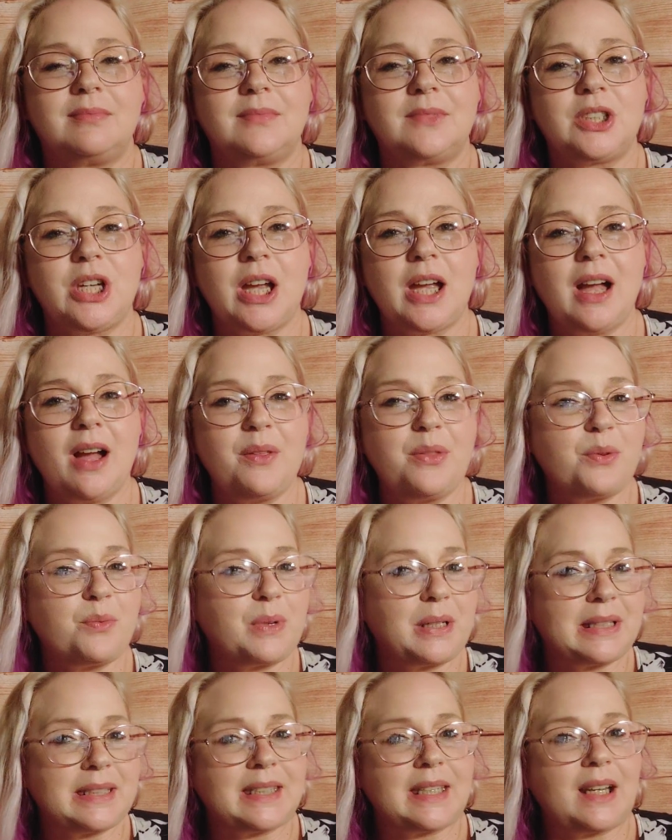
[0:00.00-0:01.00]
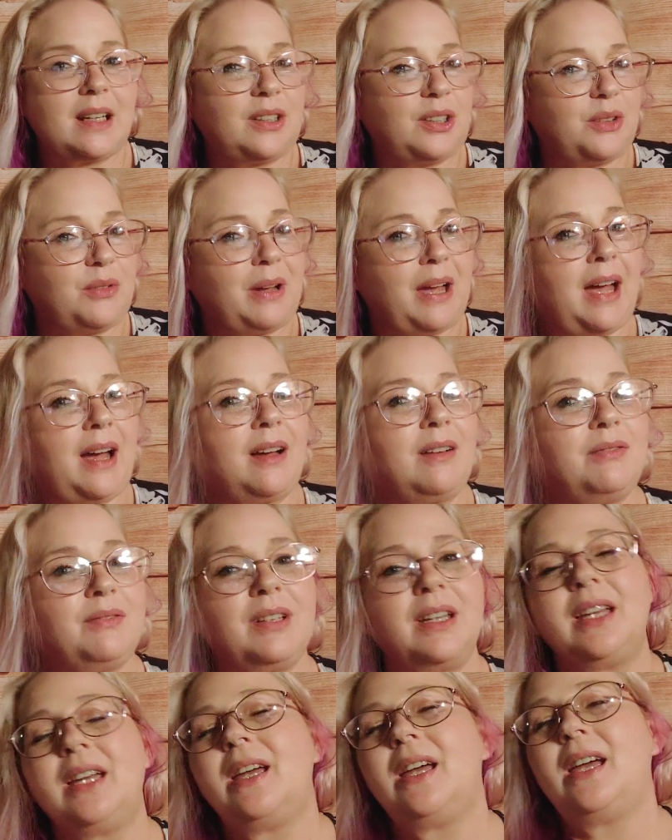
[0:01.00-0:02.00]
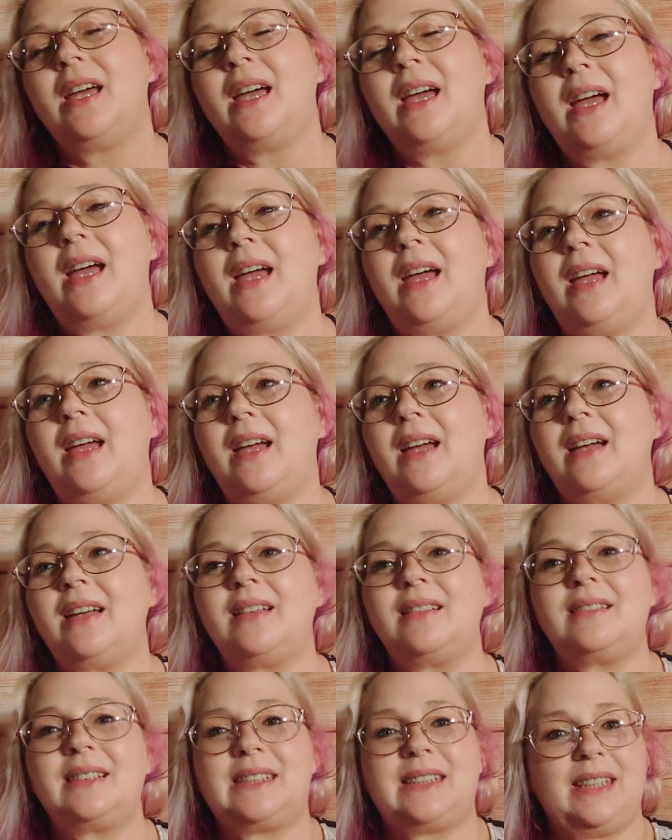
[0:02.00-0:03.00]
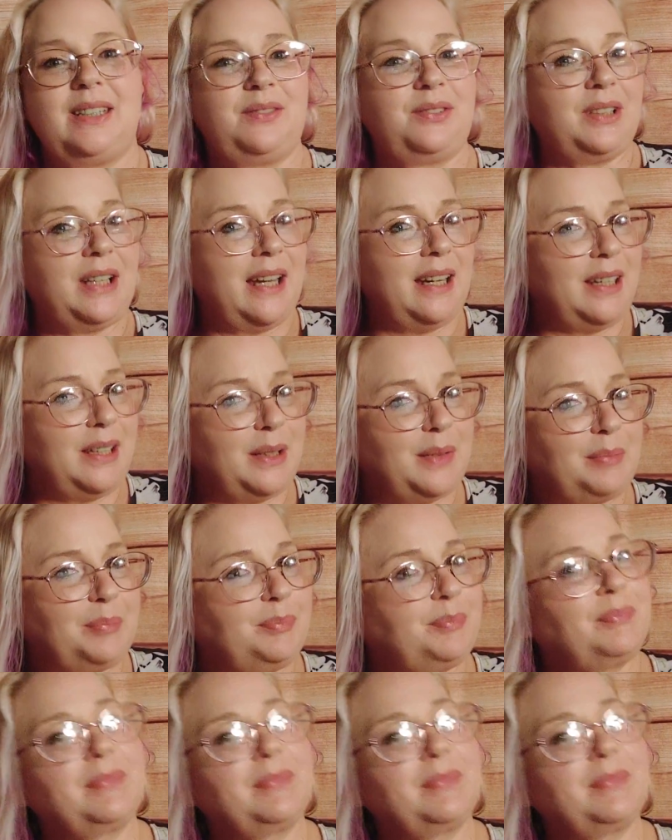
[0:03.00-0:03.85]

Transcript: check out the ones that I do have, and see if you like it.